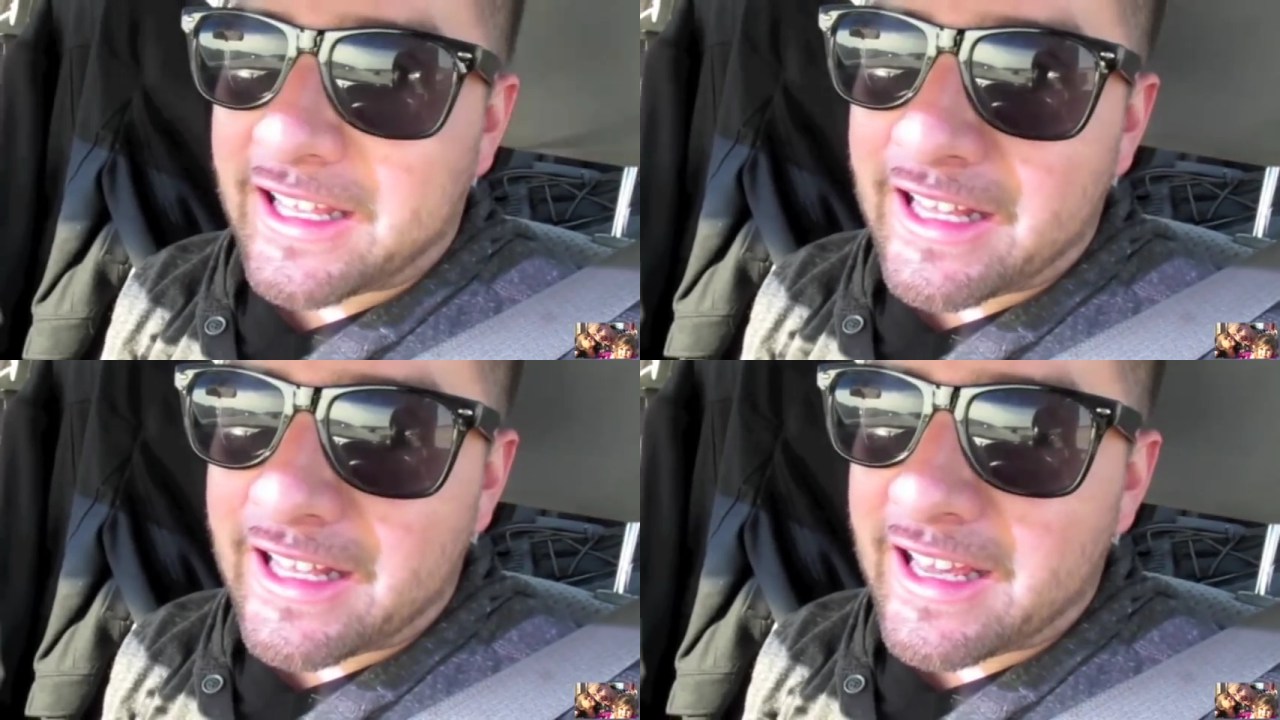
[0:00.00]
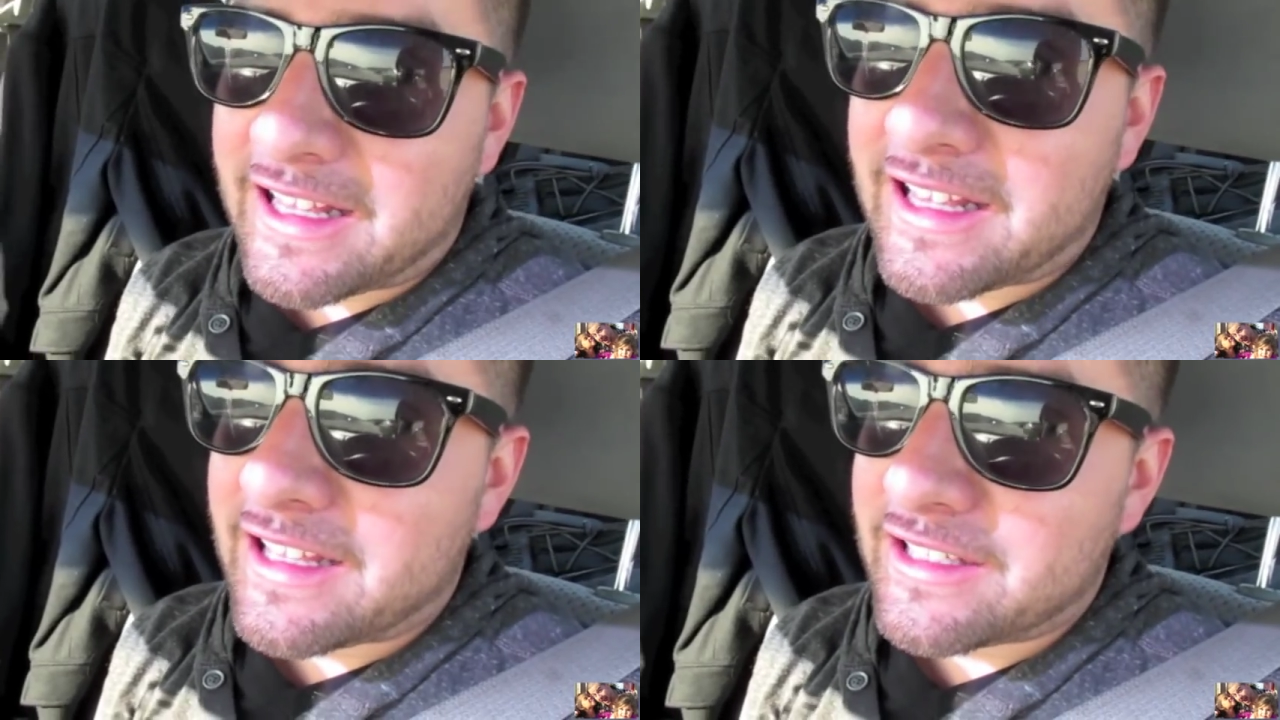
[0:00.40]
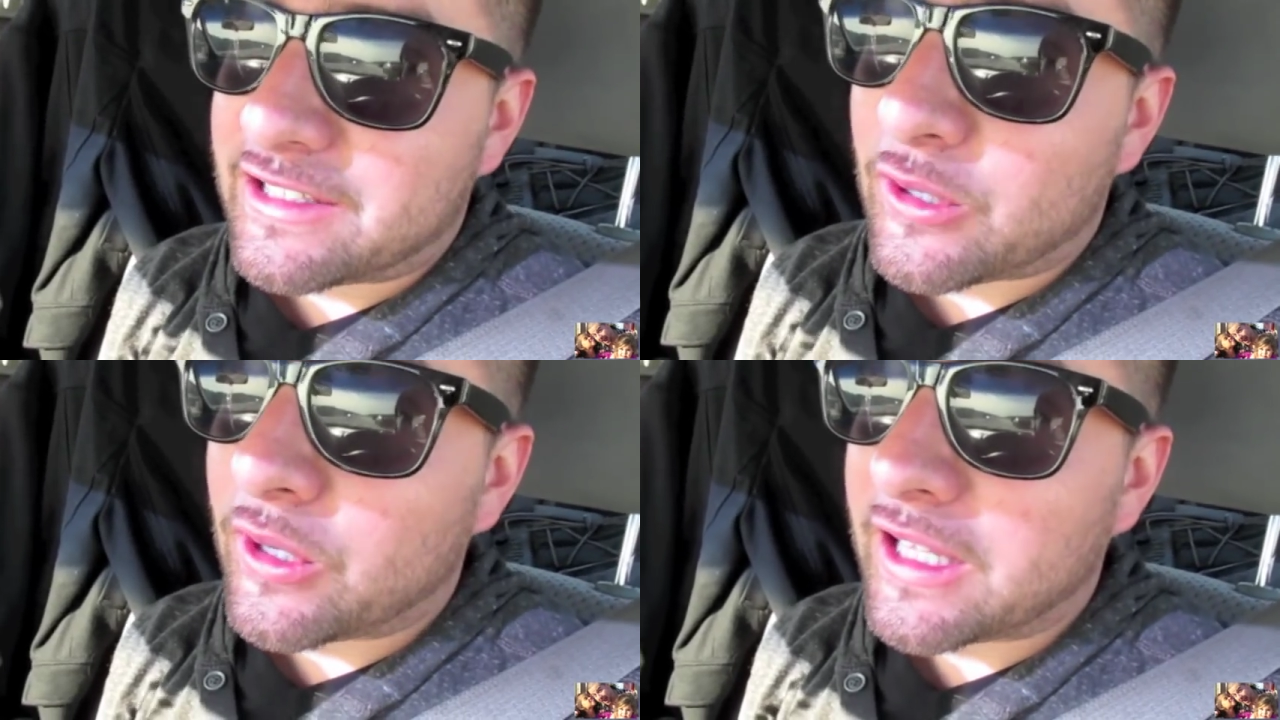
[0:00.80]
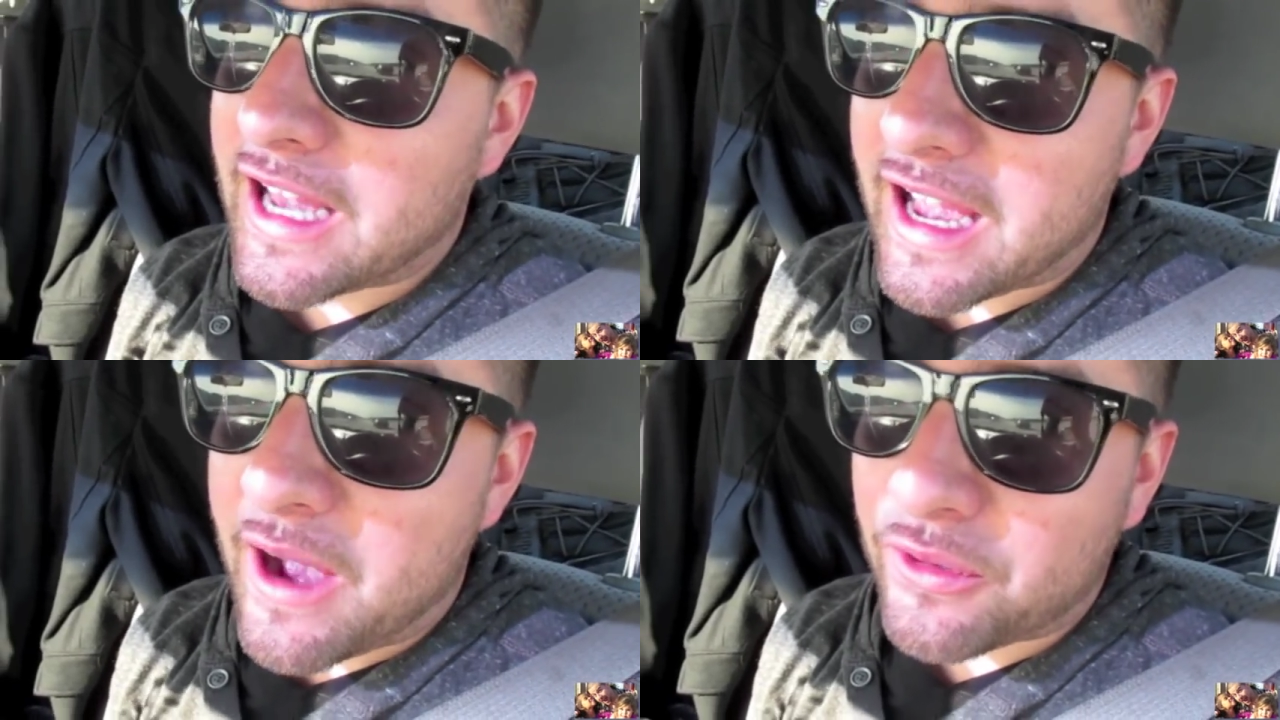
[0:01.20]
and, and, just totally
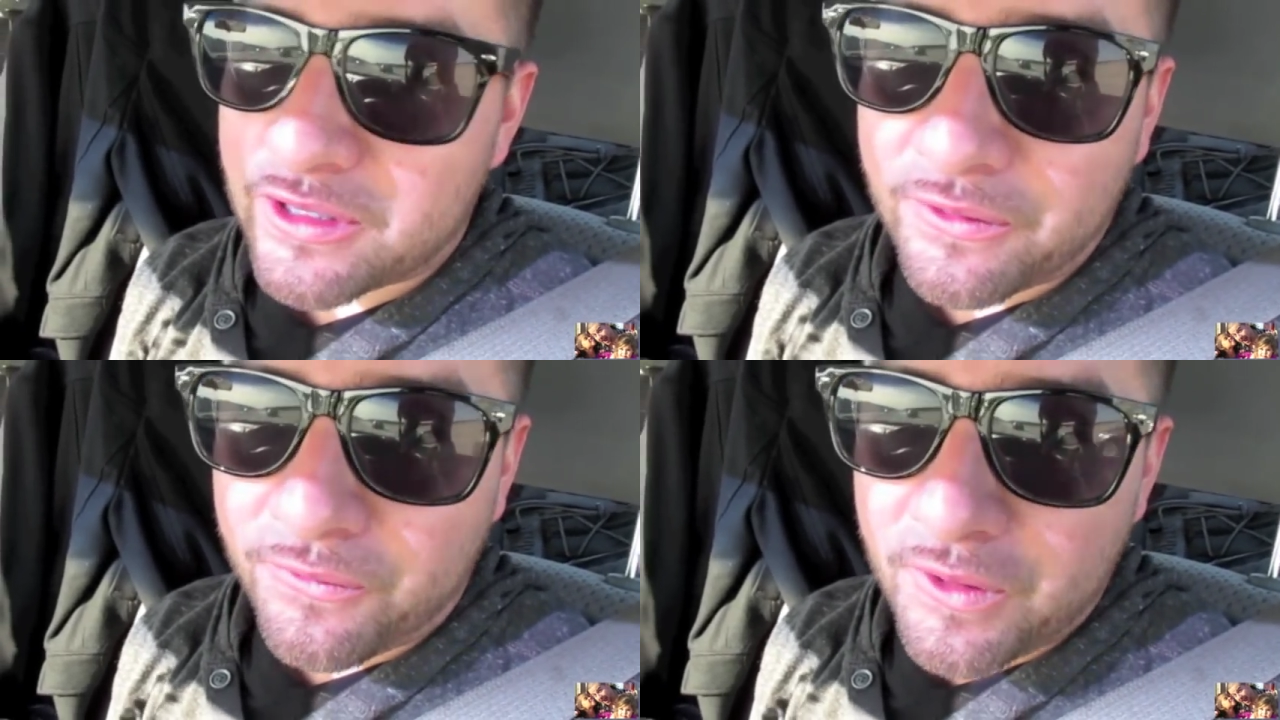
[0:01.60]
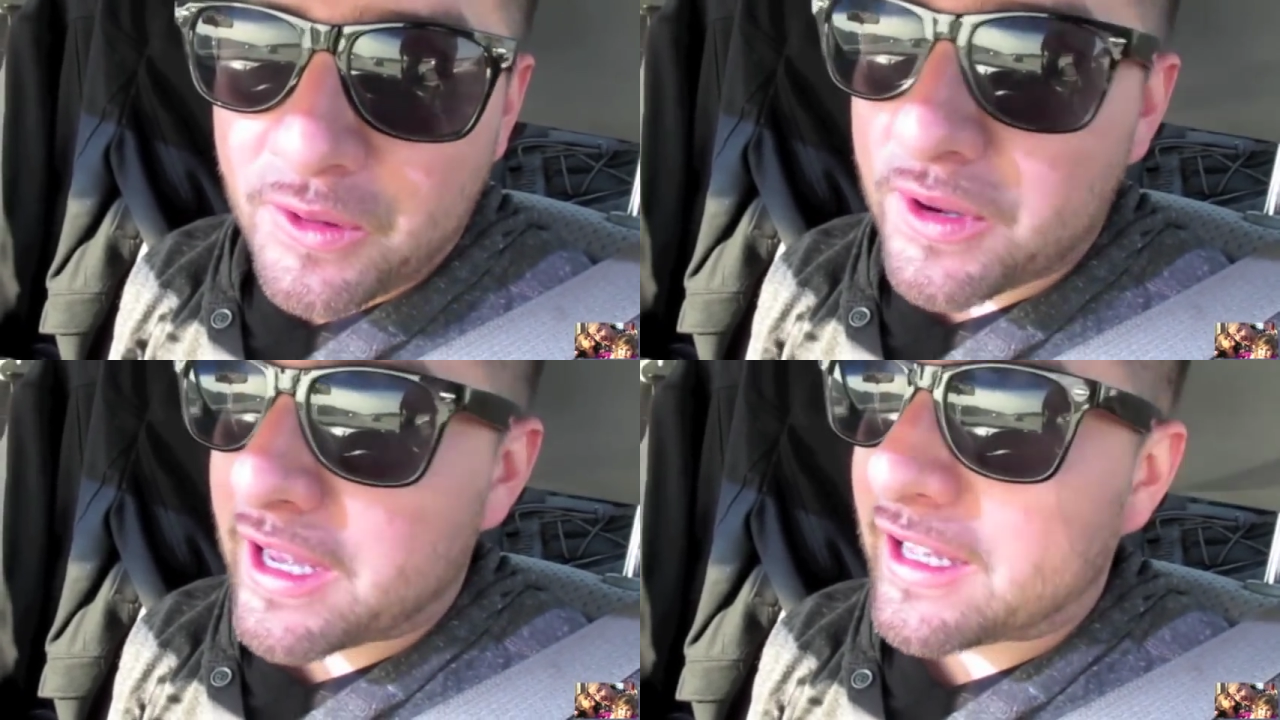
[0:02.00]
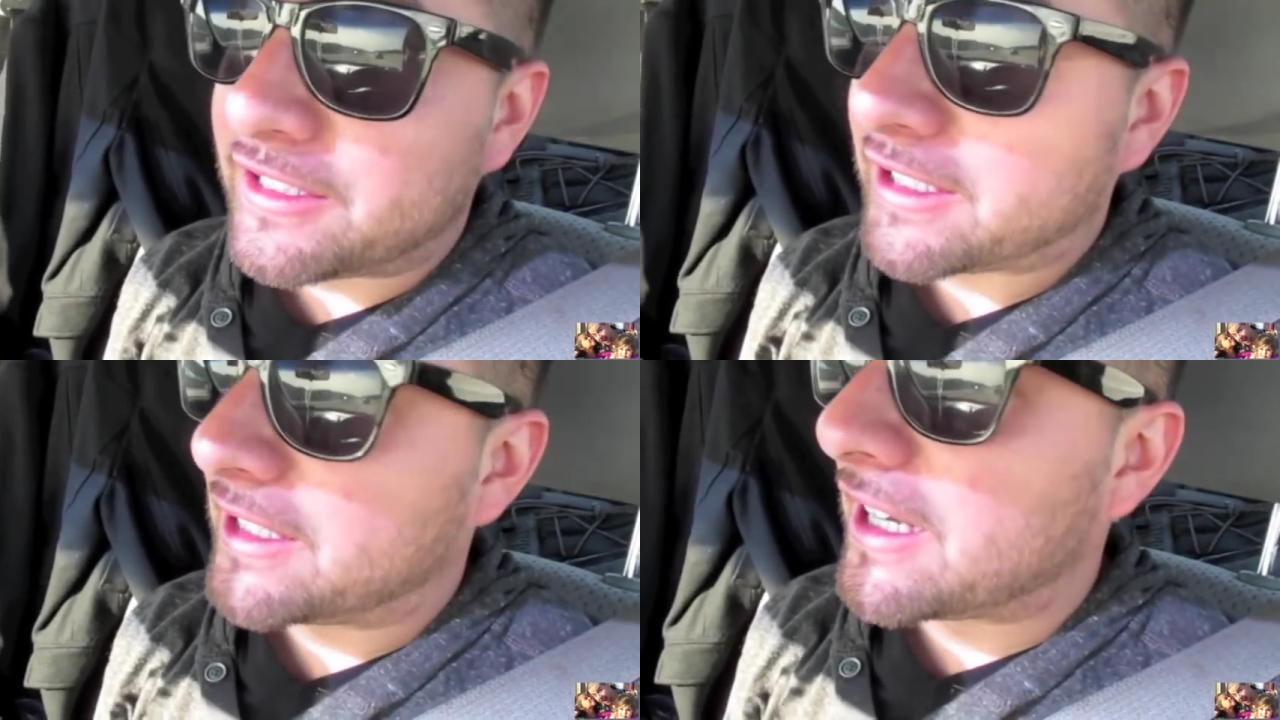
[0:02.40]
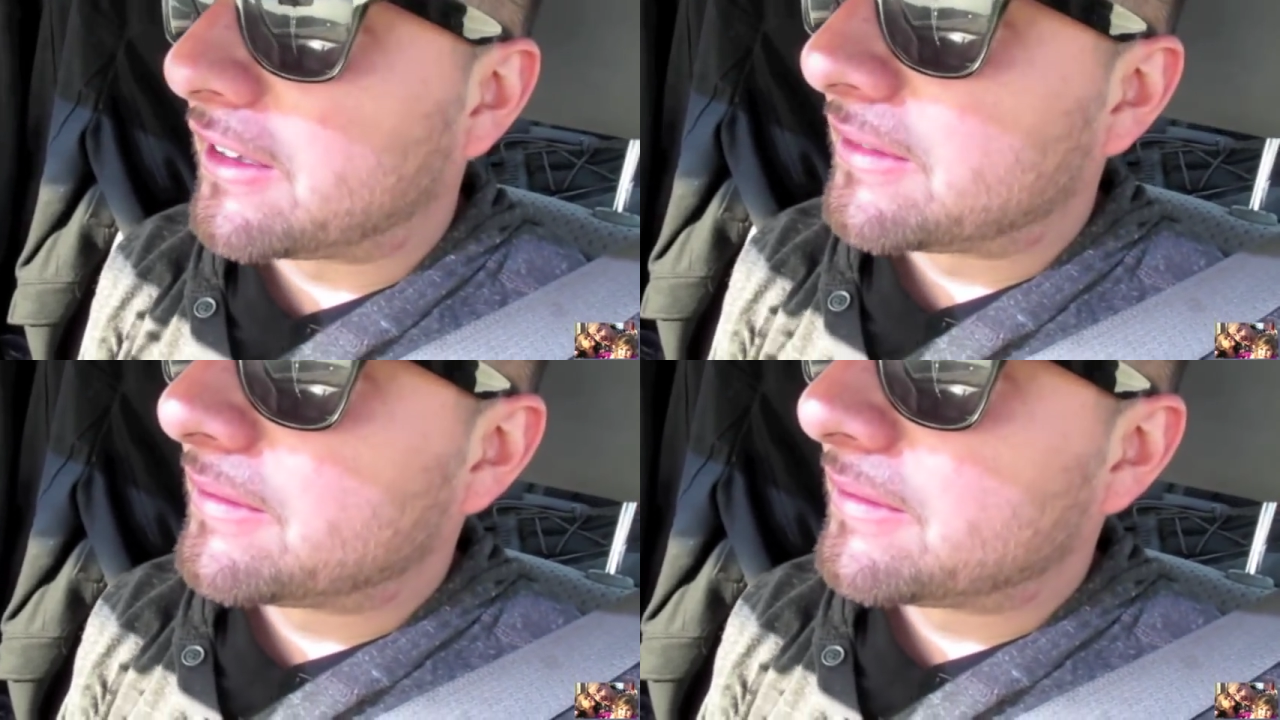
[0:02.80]
I, I, was on the freeway and check this out